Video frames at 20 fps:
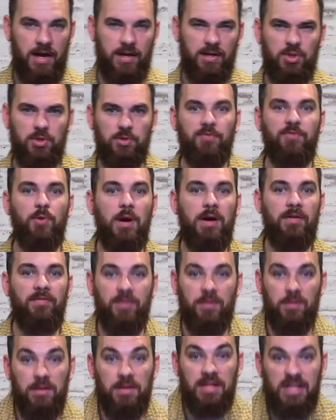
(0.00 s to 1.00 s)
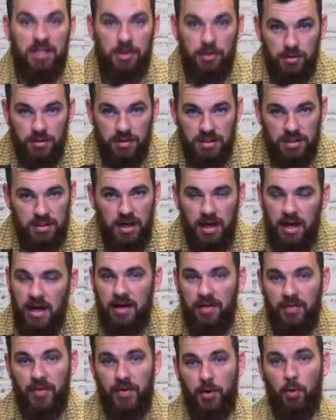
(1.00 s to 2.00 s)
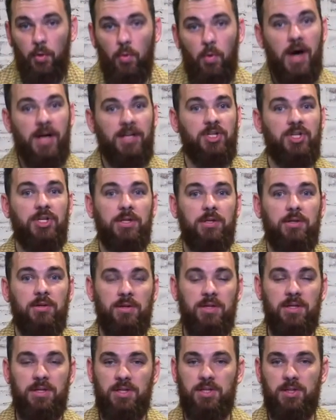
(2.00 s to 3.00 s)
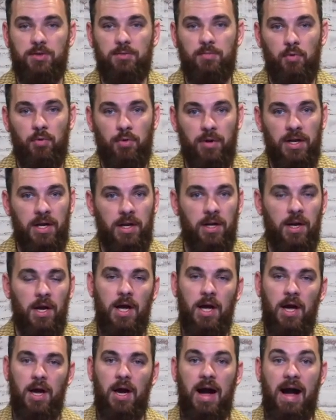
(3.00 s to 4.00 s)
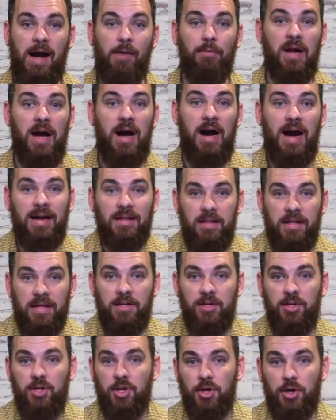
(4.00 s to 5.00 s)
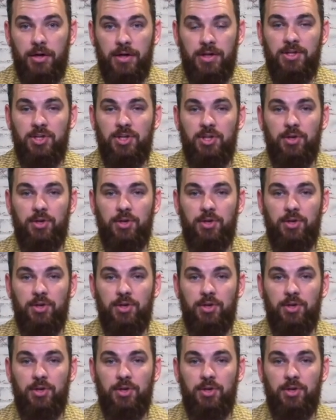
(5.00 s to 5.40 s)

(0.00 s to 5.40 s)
And so if you have littles that are watching this morning, I would highly encourage